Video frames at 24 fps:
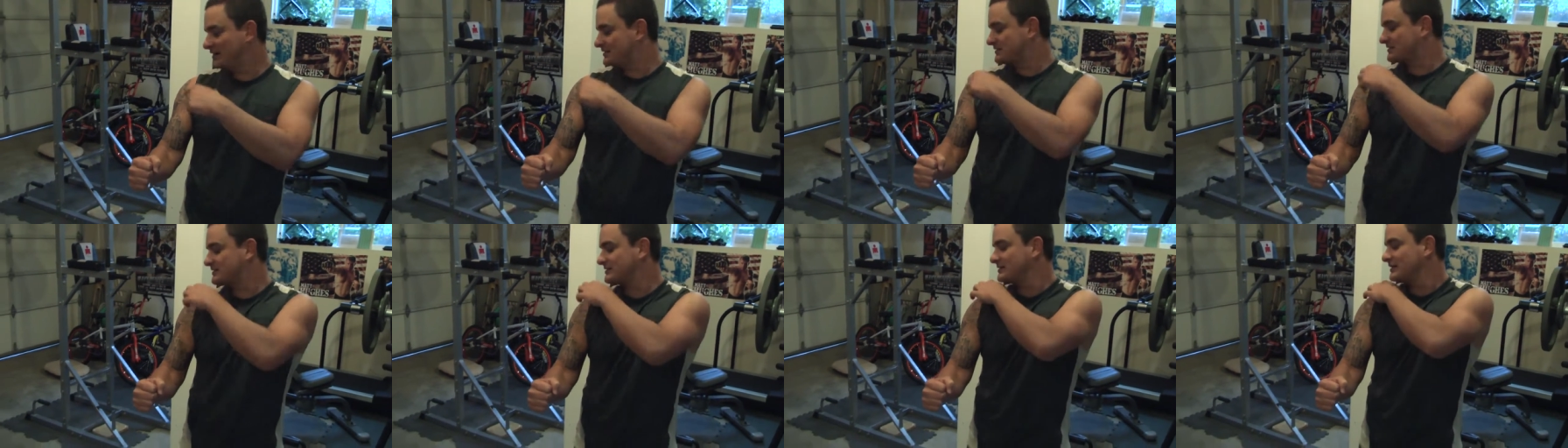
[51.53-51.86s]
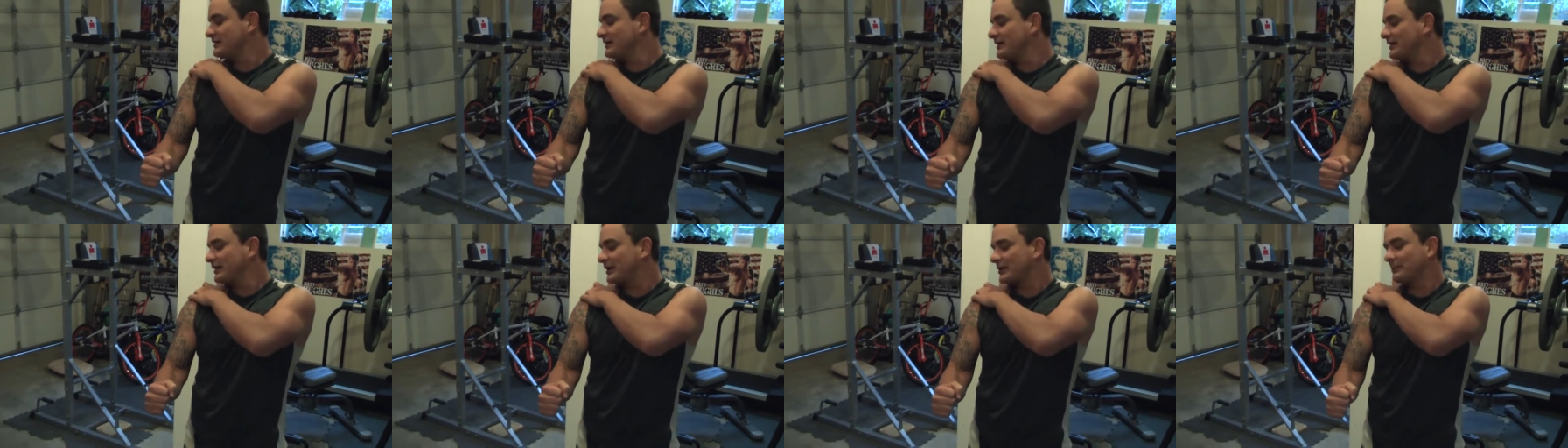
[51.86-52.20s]
It's
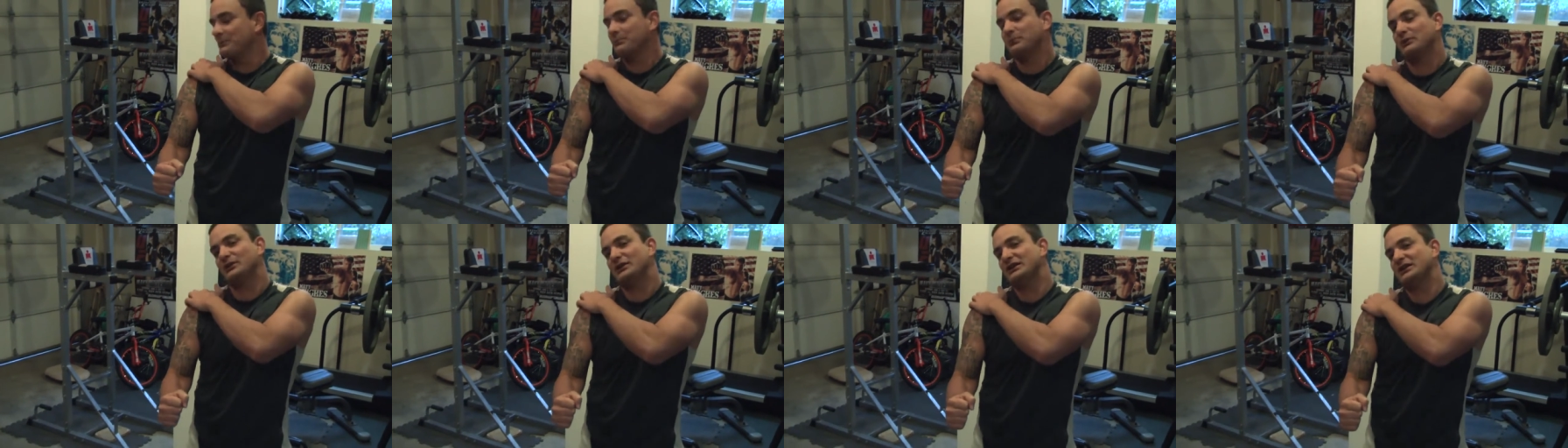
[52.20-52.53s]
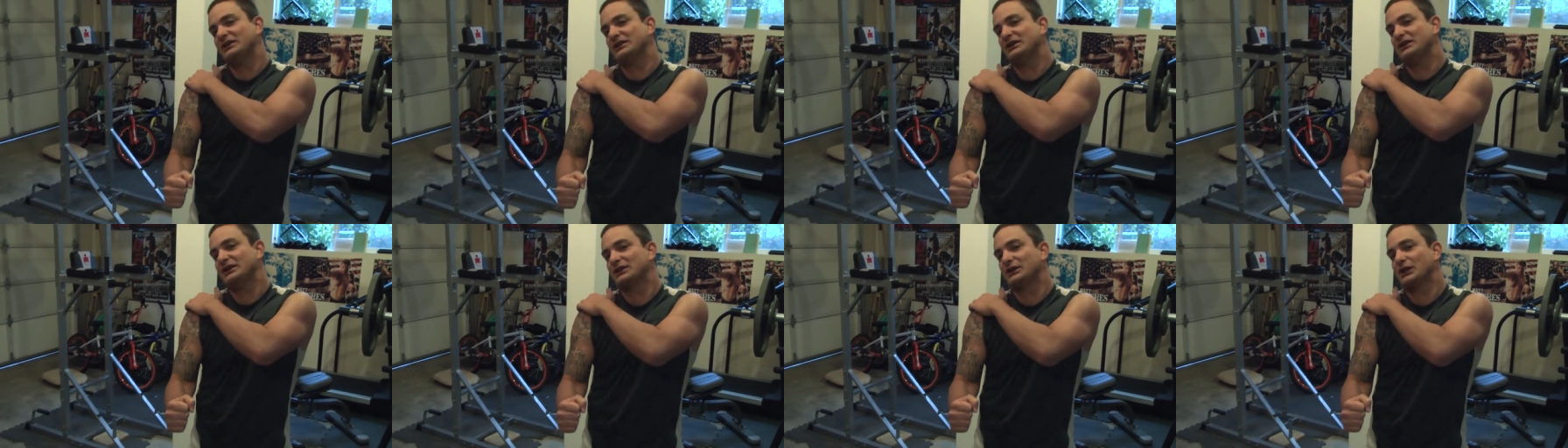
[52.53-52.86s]

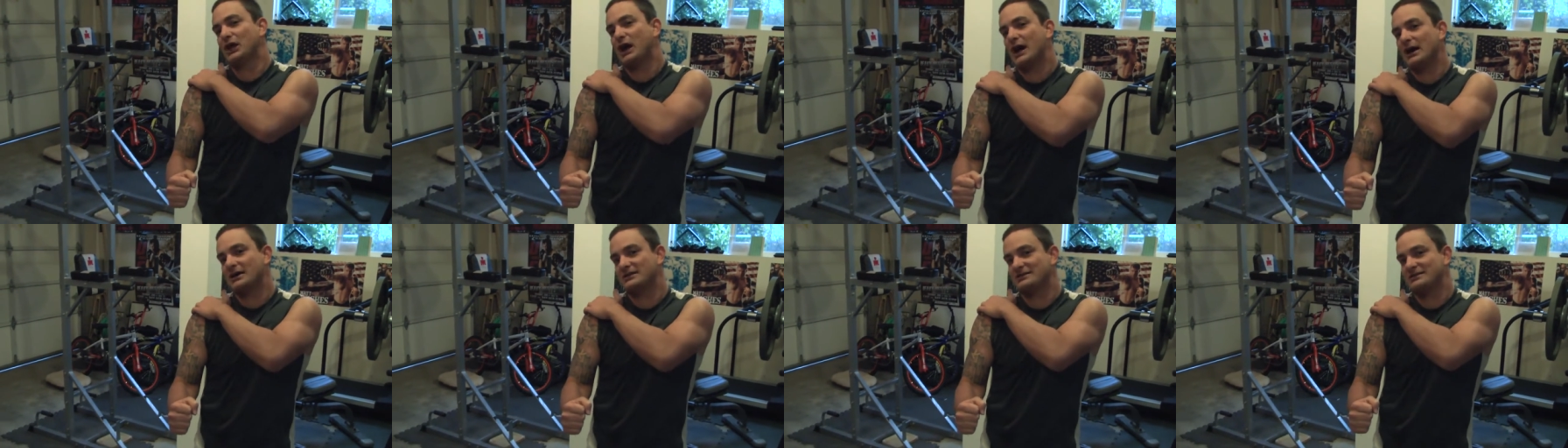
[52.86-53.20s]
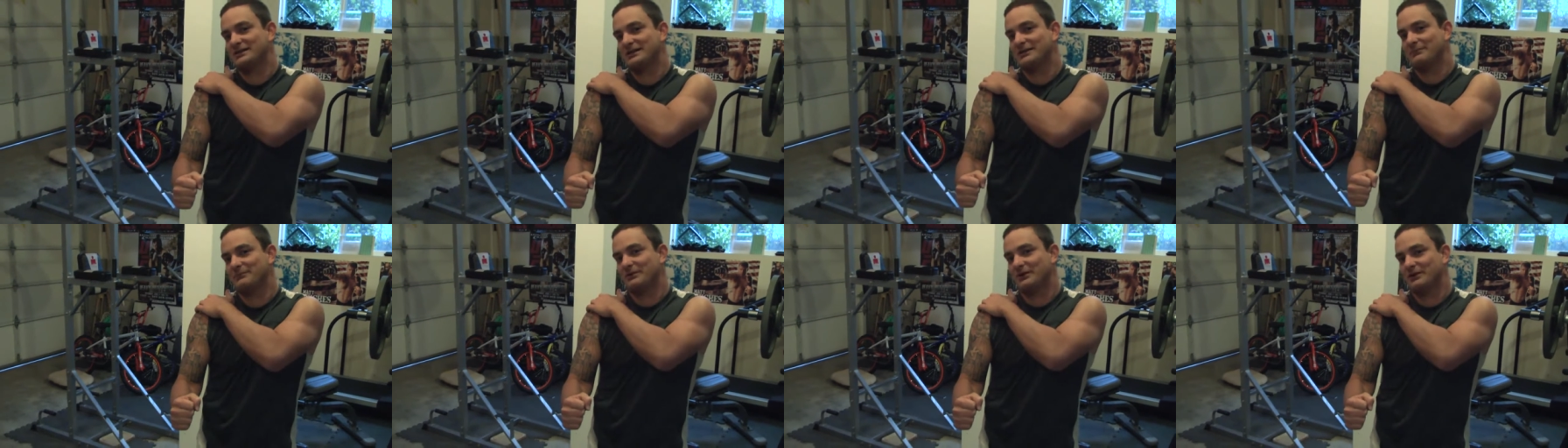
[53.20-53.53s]
completely locked
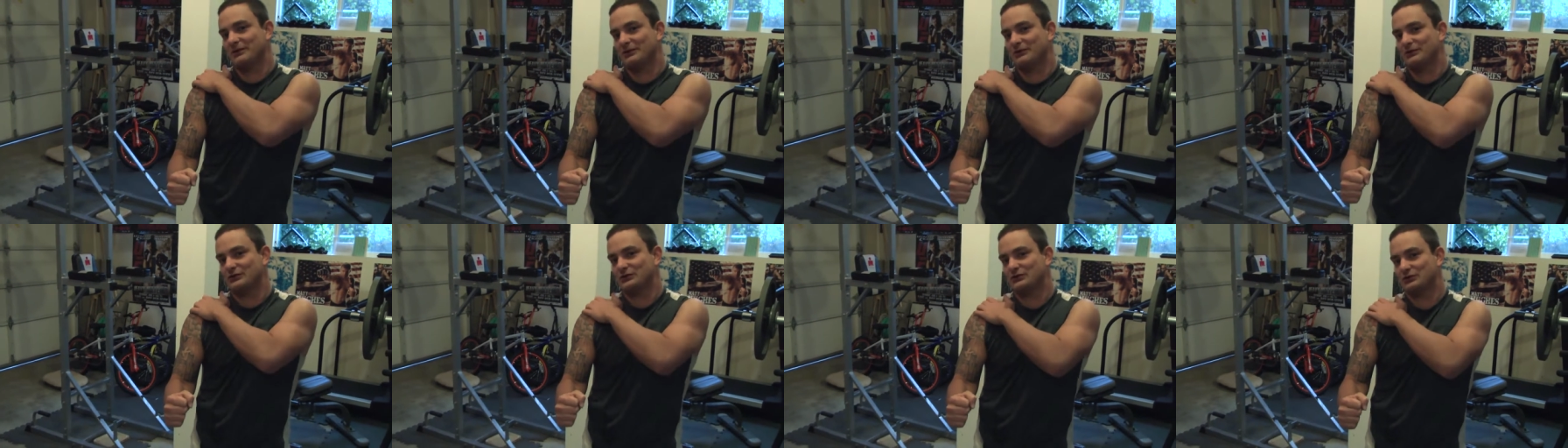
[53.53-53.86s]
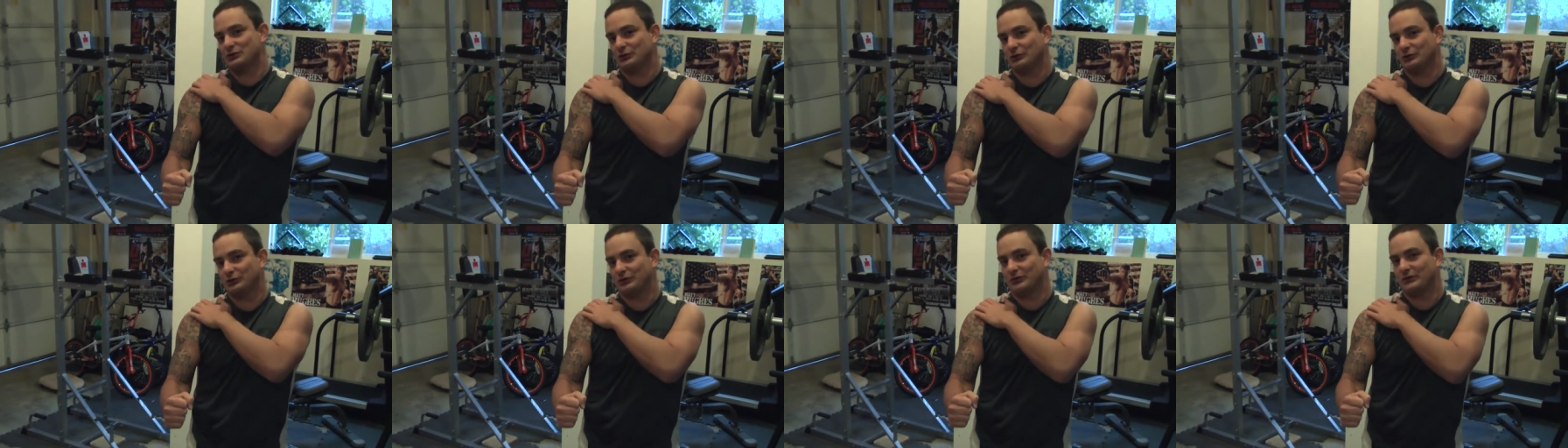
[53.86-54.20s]
up here in the
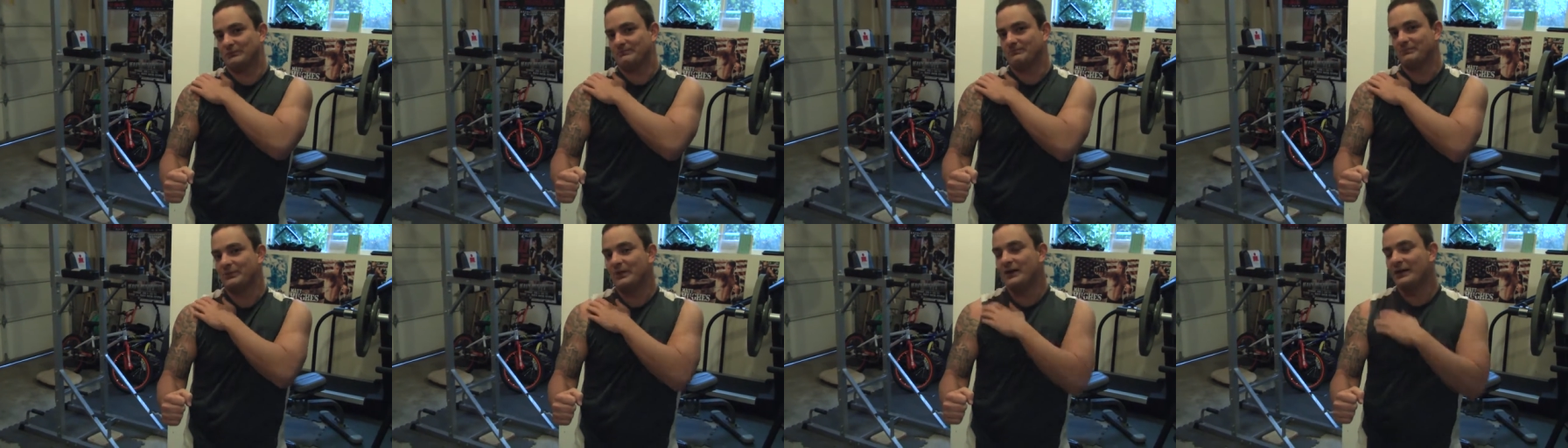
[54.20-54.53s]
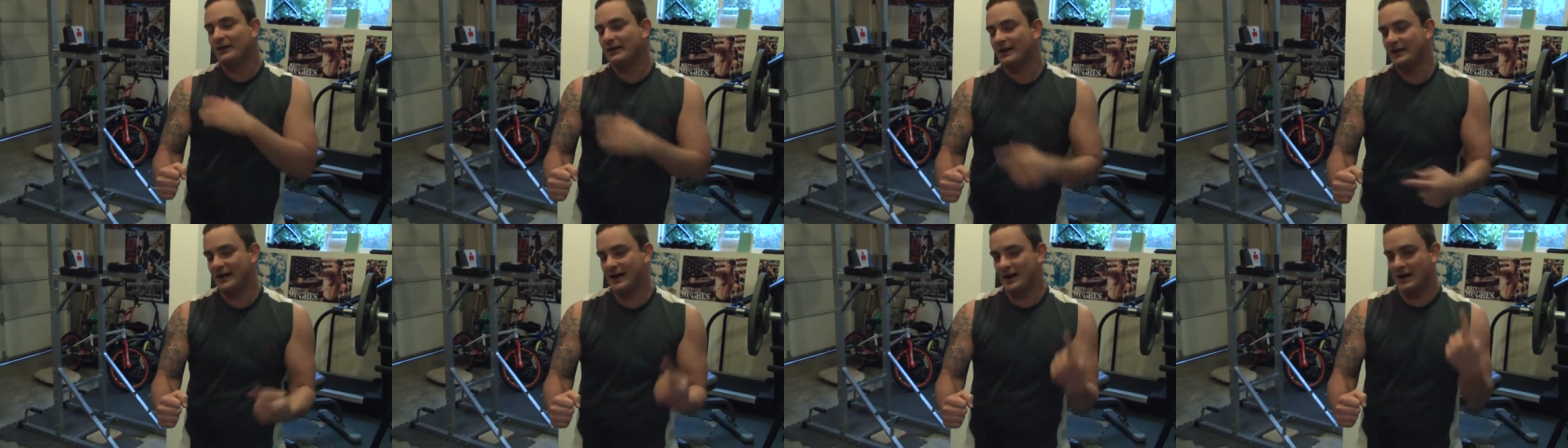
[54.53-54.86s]
shoulder.
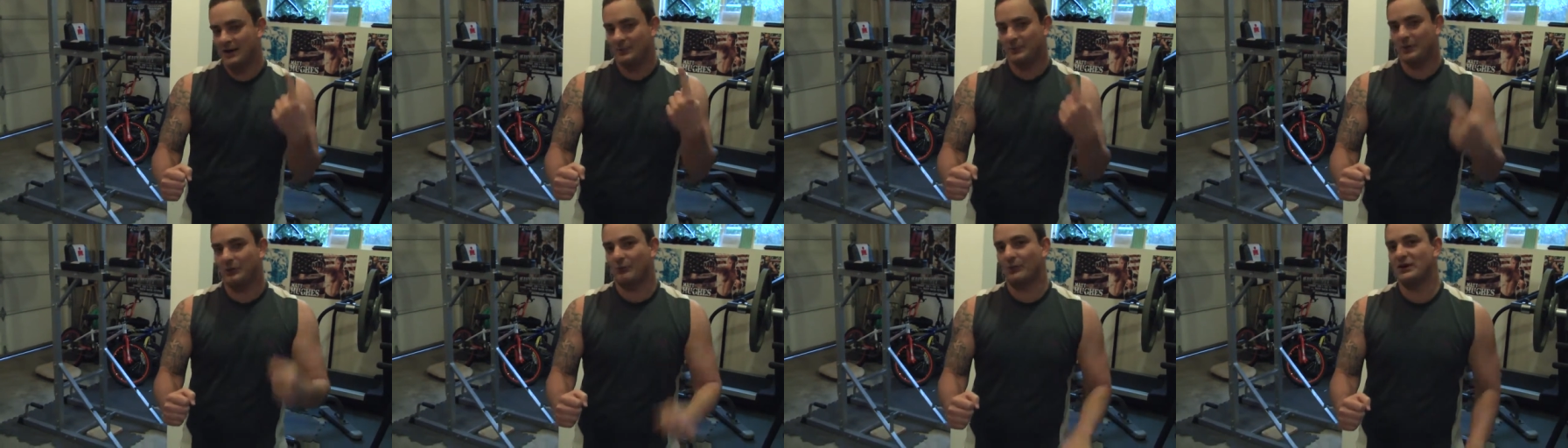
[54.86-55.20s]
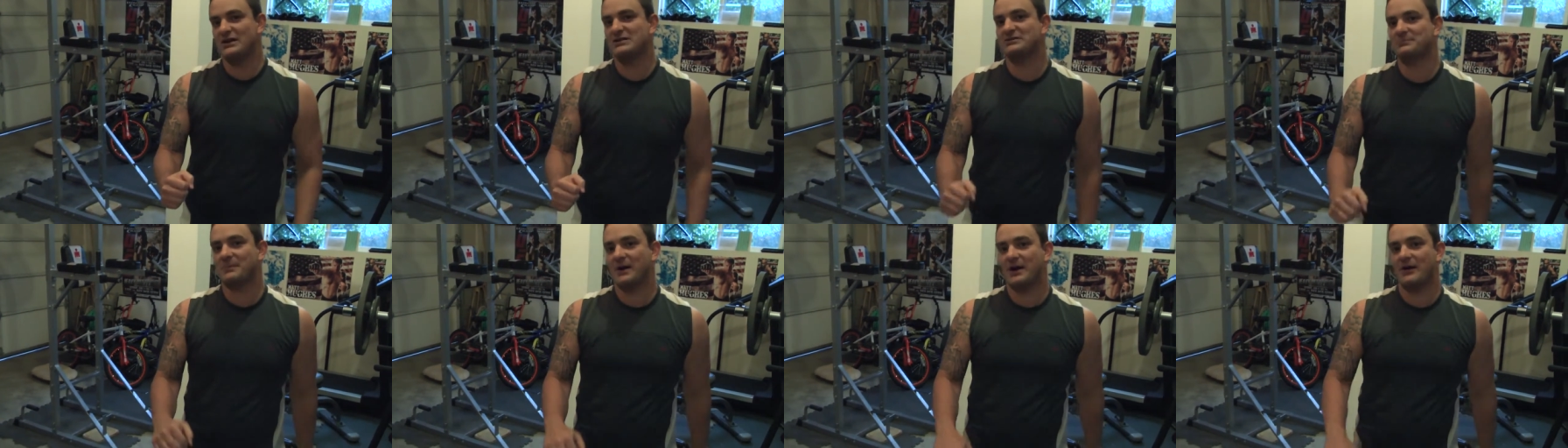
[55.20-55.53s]
Now I'm going to
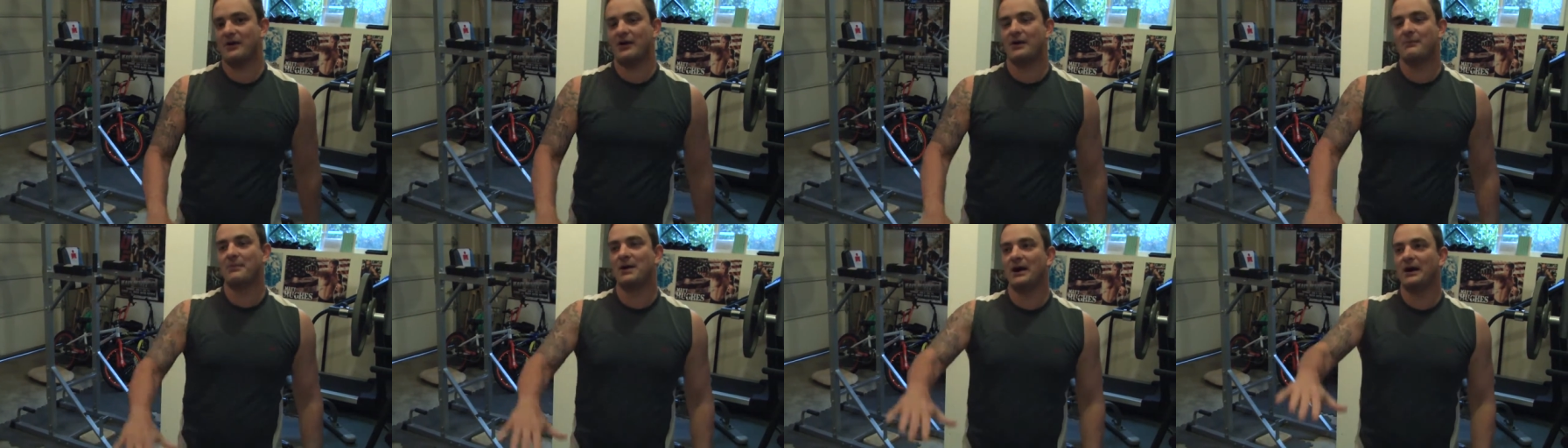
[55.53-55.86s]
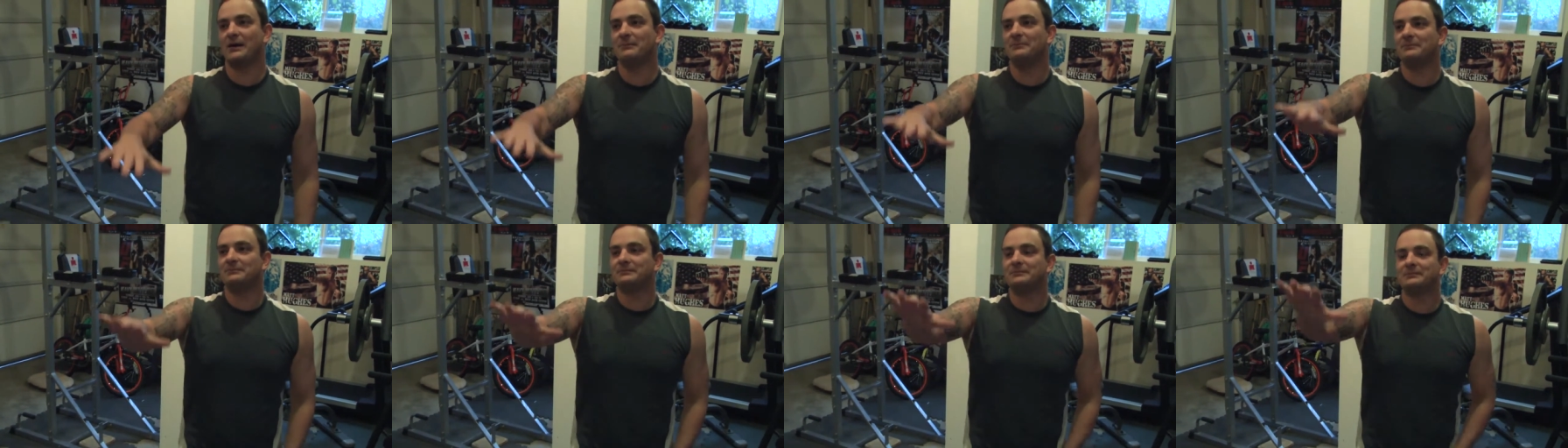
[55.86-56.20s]
raise my arm
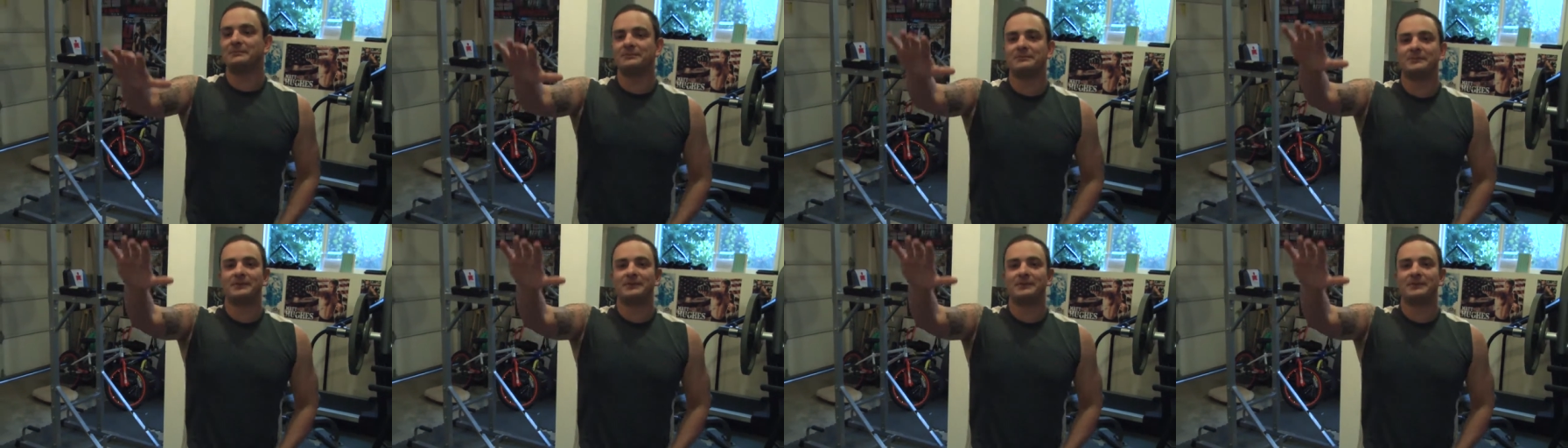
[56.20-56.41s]
up.